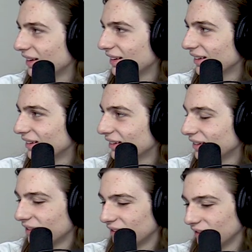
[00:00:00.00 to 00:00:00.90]

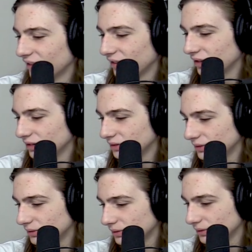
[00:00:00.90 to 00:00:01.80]

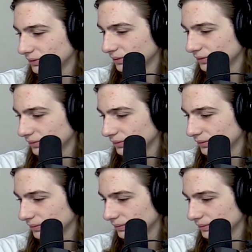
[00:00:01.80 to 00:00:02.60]
(not speaking)